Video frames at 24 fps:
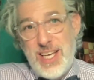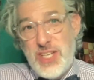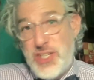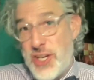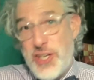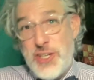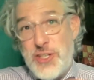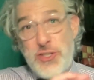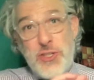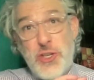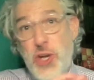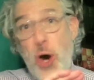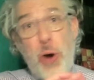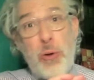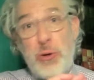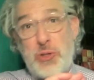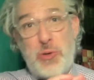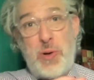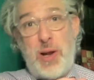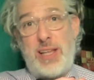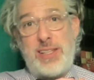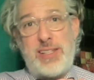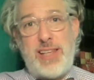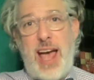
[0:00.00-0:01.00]
did no
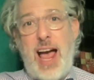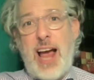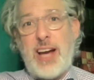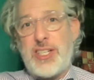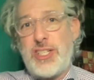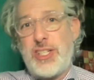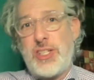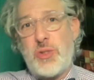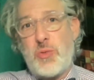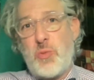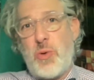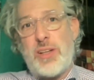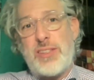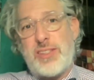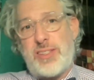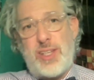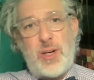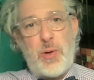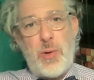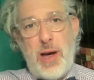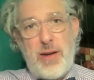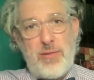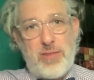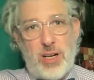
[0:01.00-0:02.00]
transactions
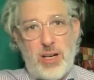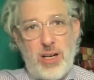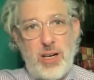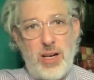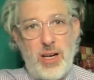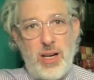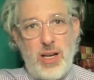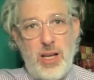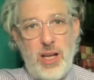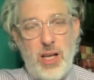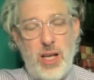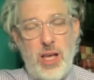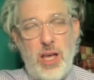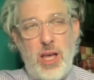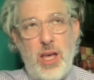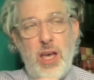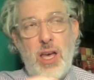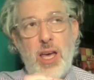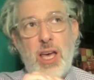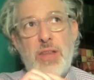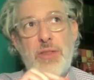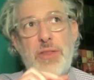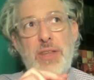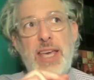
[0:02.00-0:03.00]
whatsoever.
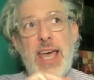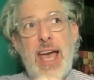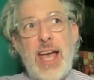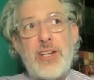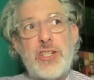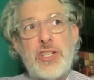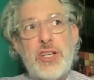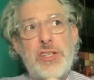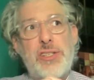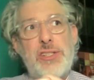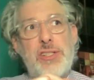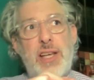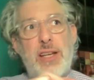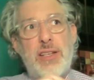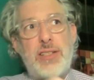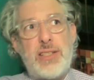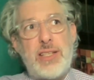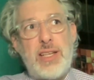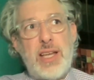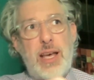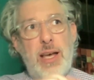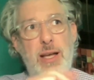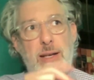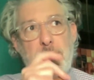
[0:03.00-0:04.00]
The agents that
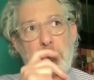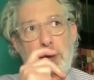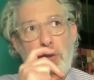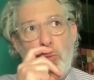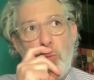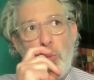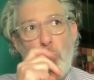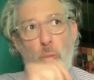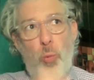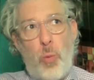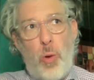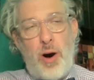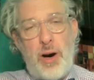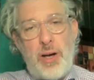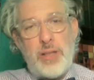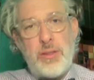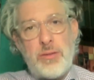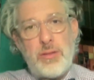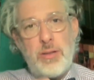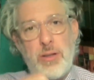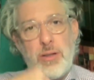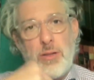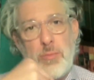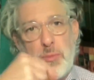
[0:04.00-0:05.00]
did
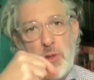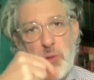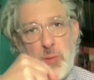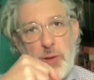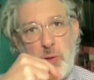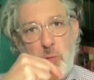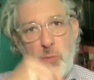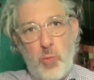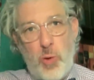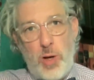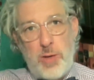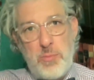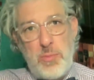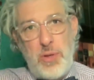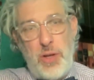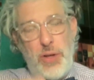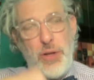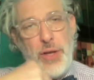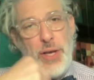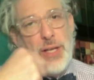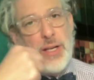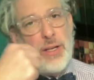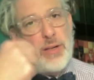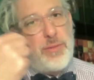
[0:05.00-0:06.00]
between 1
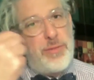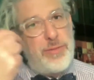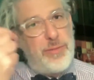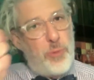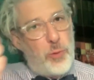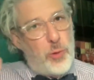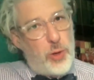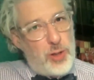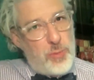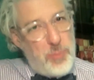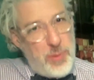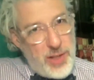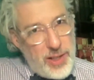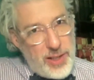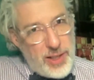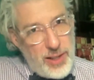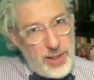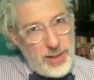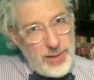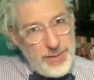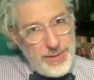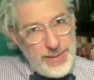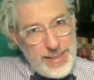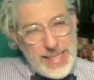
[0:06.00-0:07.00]
million and 4
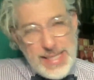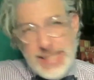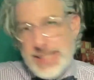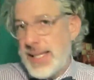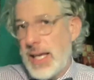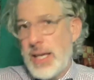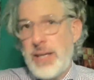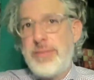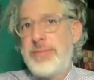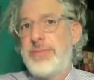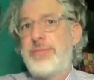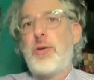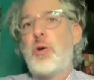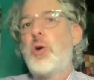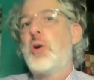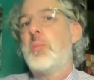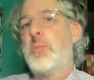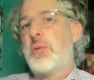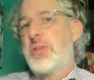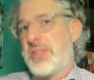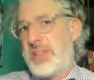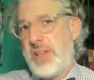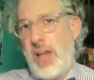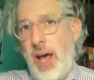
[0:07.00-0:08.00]
million, it's like
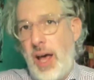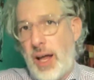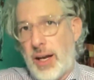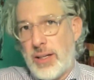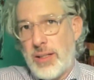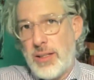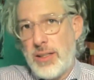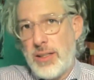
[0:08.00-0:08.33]
4%.